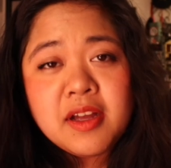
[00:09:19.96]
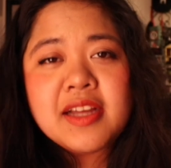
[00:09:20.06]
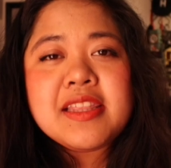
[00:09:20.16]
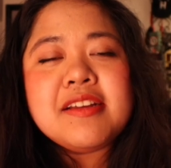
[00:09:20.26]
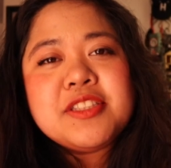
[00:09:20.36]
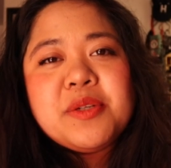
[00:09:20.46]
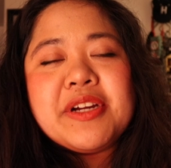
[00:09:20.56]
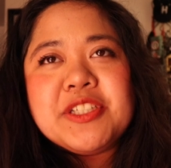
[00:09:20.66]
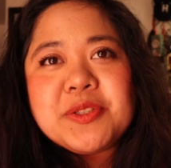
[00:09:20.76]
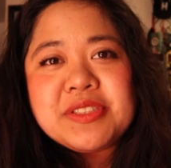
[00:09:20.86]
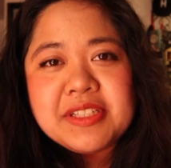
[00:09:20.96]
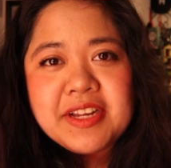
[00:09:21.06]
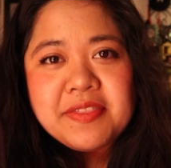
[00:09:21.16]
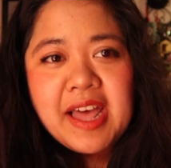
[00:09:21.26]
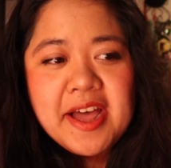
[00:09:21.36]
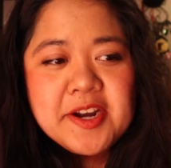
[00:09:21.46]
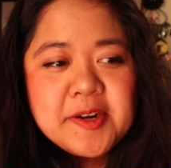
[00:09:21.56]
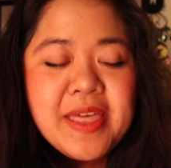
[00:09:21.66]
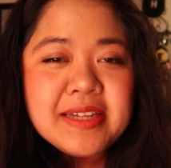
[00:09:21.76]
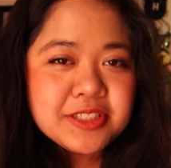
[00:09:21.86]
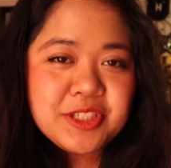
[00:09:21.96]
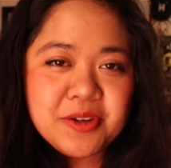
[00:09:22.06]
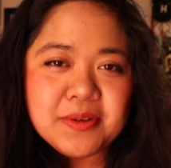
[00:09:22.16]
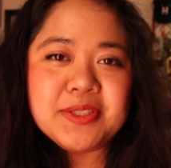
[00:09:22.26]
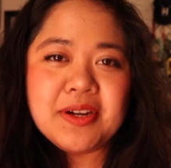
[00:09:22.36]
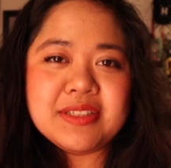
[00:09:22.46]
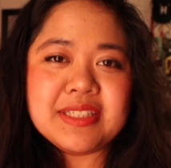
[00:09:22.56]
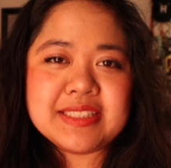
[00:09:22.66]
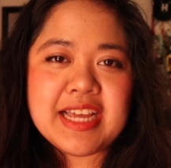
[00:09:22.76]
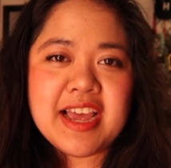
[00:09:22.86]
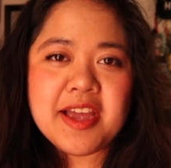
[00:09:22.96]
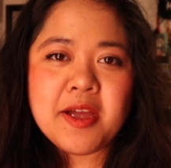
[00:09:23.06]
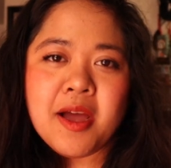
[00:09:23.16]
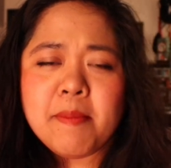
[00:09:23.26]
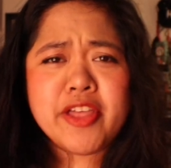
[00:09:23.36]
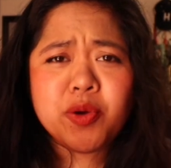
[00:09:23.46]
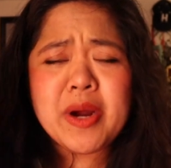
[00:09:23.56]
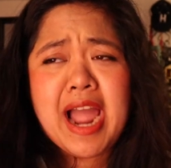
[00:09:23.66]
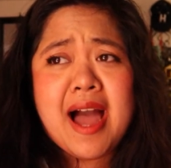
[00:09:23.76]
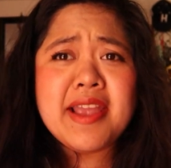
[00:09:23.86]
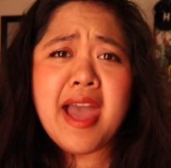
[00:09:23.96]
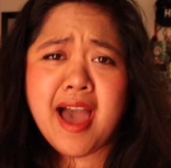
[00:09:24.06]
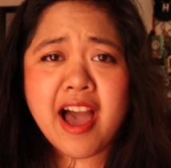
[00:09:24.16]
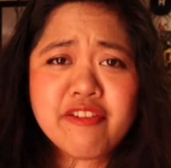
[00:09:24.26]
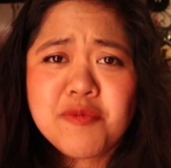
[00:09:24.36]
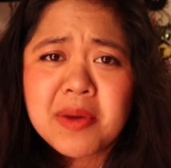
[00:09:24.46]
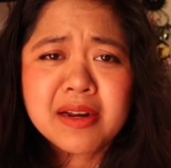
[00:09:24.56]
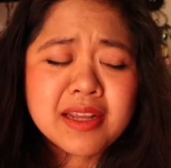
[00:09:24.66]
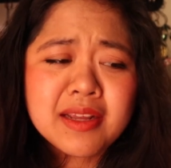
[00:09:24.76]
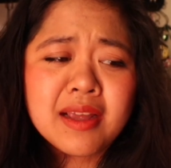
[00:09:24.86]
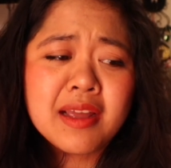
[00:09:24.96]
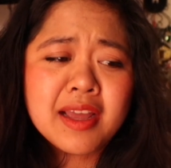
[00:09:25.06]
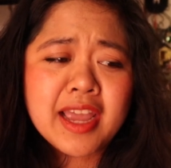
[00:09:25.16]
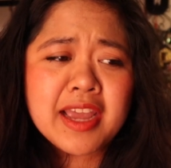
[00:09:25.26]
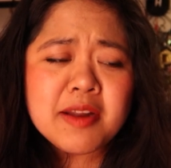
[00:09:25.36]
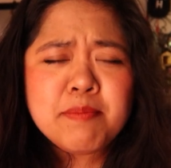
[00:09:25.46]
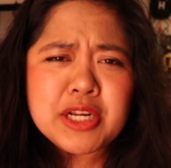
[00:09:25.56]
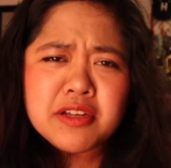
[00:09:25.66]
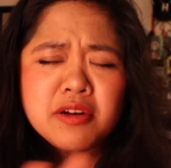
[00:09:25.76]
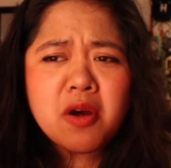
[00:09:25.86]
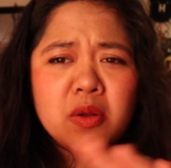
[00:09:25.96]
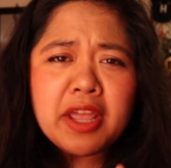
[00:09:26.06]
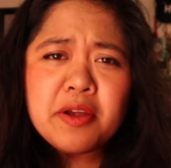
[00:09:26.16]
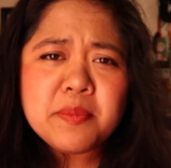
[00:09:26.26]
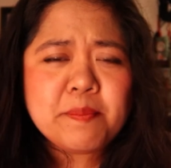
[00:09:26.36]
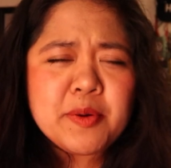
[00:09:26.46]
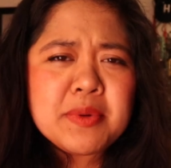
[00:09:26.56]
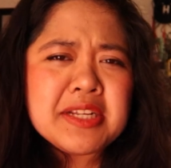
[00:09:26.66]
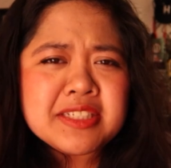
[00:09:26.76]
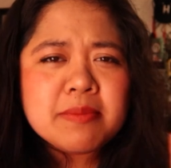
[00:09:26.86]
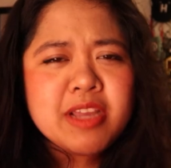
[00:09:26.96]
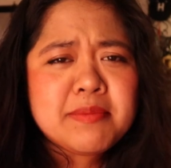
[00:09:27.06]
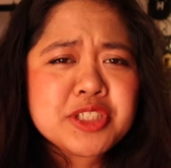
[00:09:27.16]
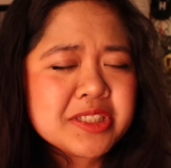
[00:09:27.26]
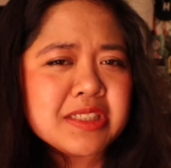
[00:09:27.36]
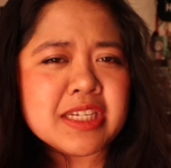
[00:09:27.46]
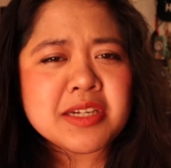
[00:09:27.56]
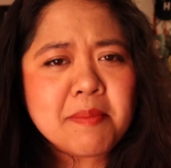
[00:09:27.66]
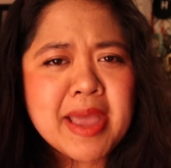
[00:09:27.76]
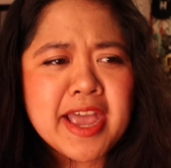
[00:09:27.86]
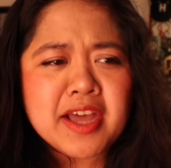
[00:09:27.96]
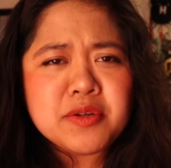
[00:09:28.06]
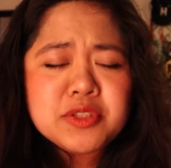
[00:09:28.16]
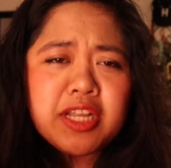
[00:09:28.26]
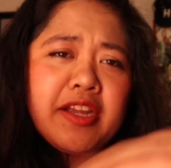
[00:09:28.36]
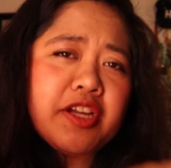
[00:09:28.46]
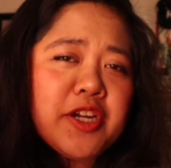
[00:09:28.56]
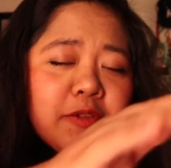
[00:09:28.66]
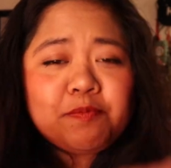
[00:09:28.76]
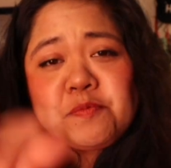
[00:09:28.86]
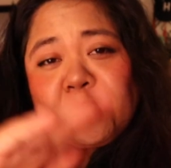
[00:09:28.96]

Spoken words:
I think it's so interesting that then she goes on to say, by the way, I have money, and, but you know, like, but we sometimes just need a man who's like gonna...